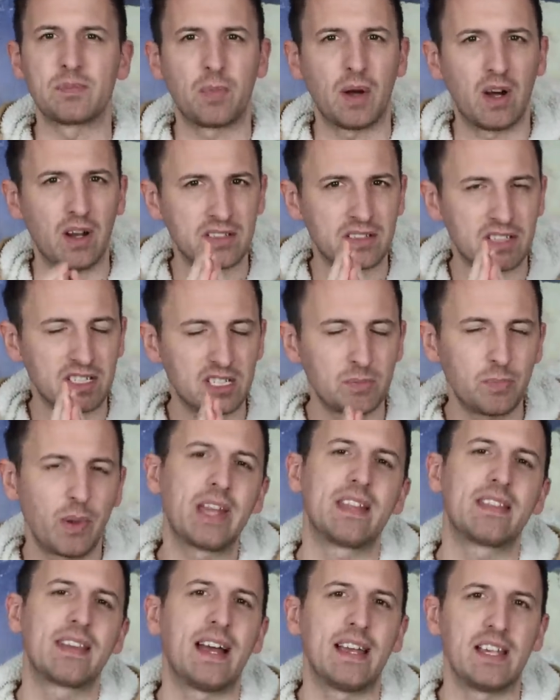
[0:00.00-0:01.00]
but I
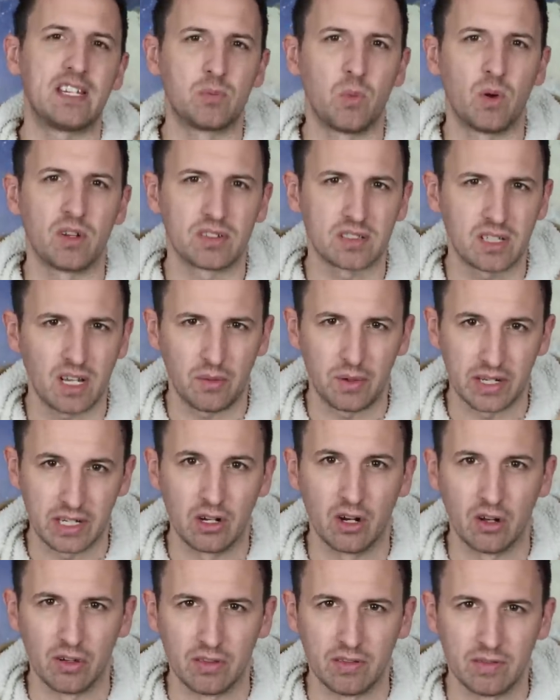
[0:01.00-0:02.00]
suspect that is what's going
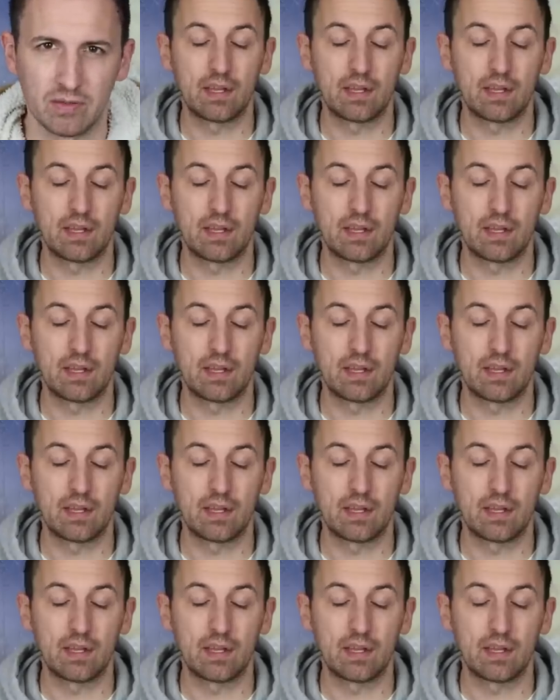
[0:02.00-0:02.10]
on.